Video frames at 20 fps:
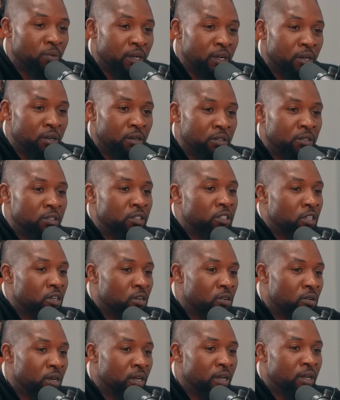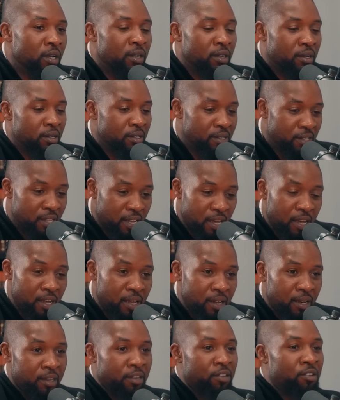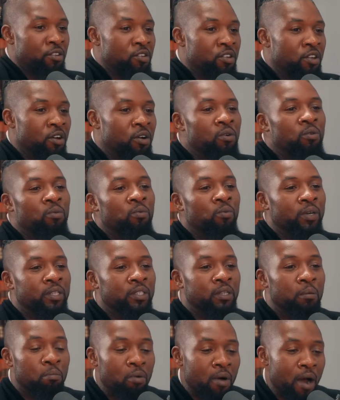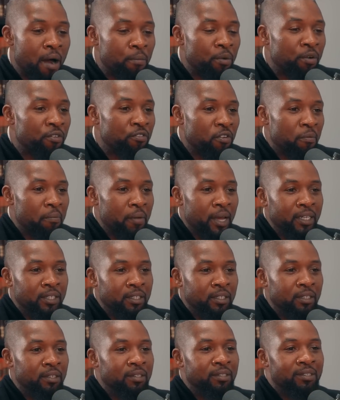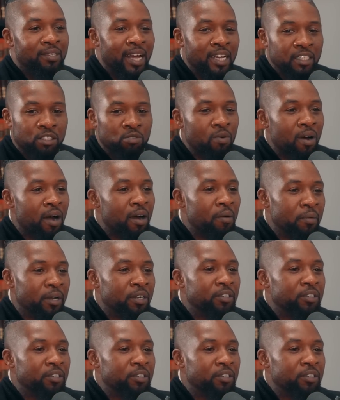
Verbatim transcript: as well. So then, you know, with the proper information, that's why